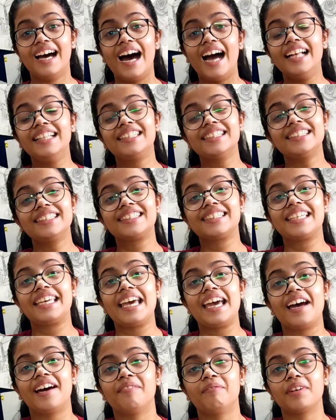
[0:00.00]
I just
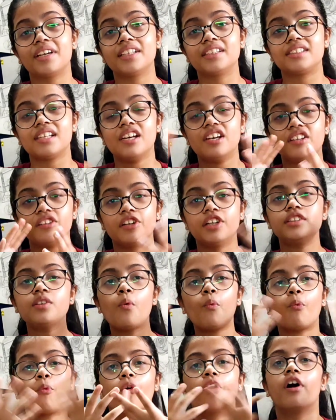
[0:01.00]
can't because there's
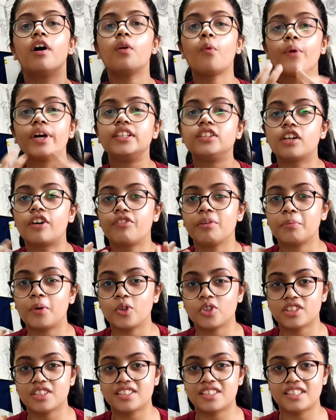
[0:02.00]
a whirlwind of
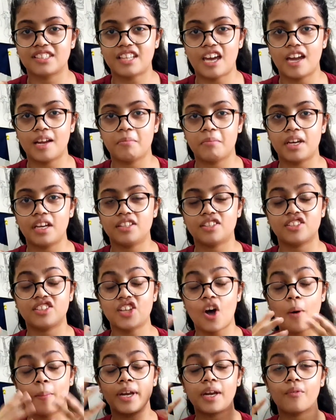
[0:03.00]
emotions inside me.
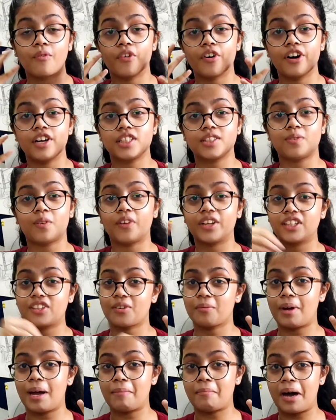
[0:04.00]
So many words flowing
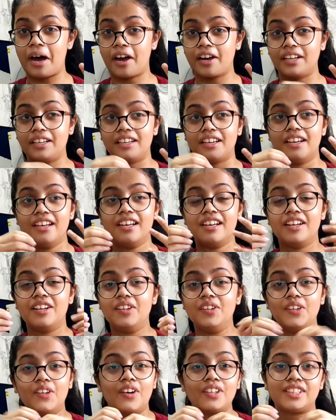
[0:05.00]
through my mind,
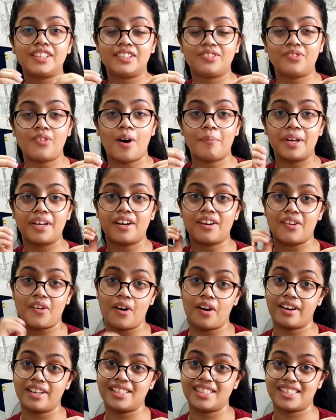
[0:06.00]
not forming a
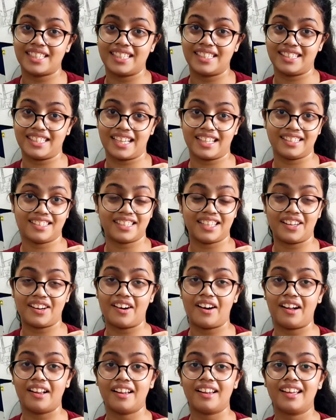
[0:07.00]
coherent sentence at
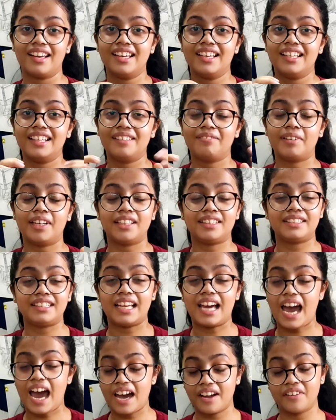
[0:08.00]
all. But
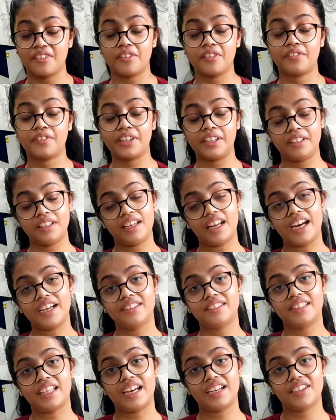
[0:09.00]
I'd really like
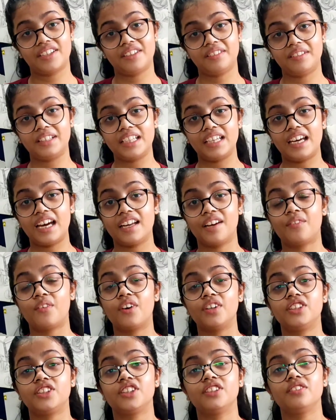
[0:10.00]
to thank you, Leigh, and I
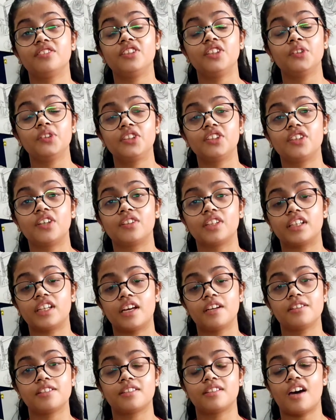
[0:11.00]
want you to know that
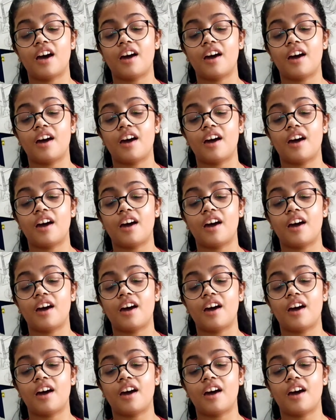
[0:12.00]
I'm